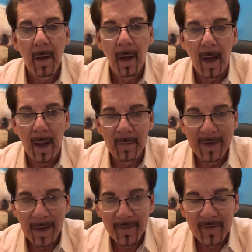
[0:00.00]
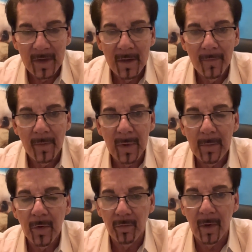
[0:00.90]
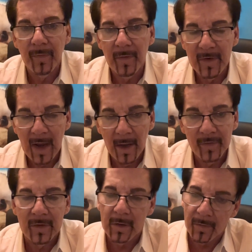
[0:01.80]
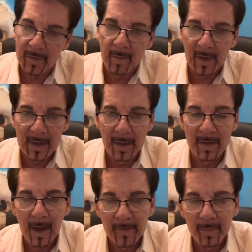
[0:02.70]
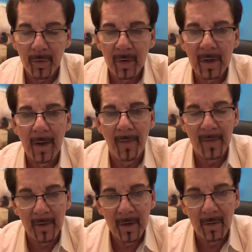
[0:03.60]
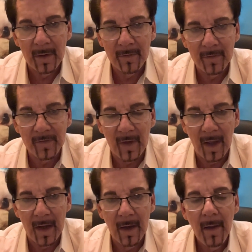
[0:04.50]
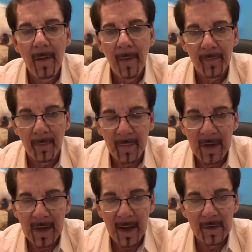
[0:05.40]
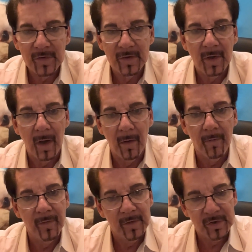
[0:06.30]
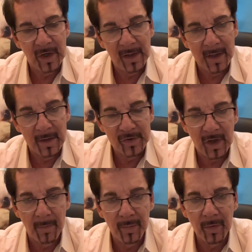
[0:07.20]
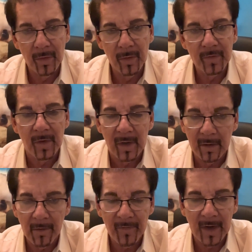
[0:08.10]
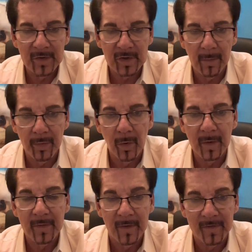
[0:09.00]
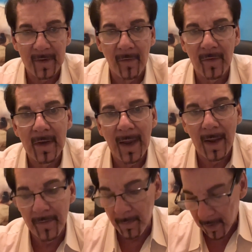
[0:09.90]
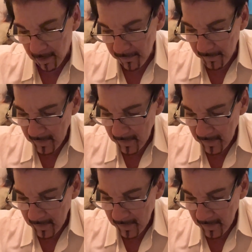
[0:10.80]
I'm guessing the people who wrote the test used the Milady textbook, and they're going to say the pH of chelating shampoos, clarifying shampoo, is 7 and above.